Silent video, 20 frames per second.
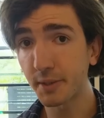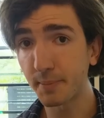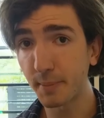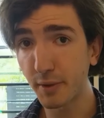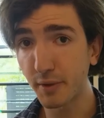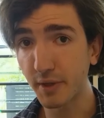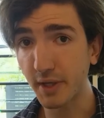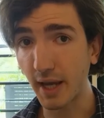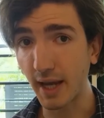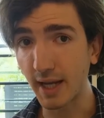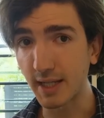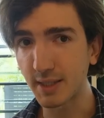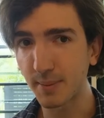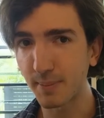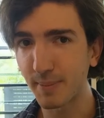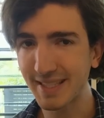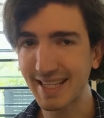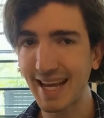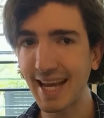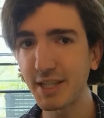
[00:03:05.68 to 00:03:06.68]
communicate,
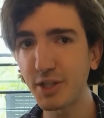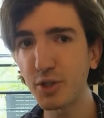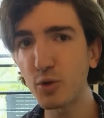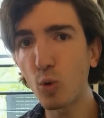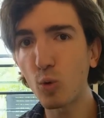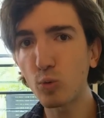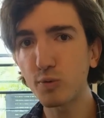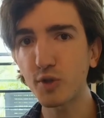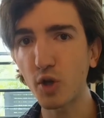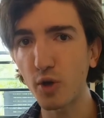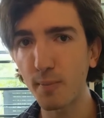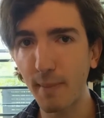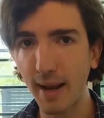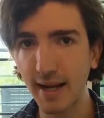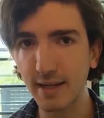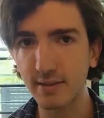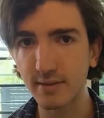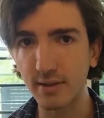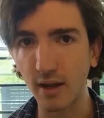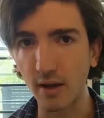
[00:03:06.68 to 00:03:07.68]
but can you also
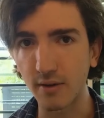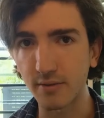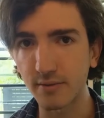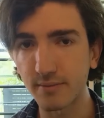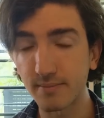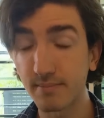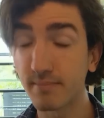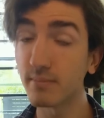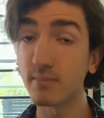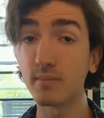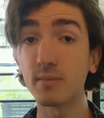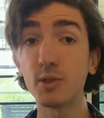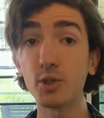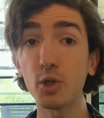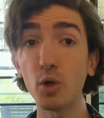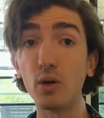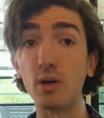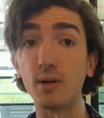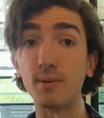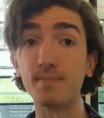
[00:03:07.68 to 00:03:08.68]
make stuff?
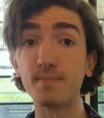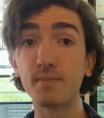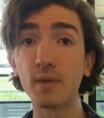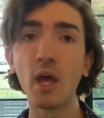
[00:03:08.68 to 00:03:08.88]
Sure.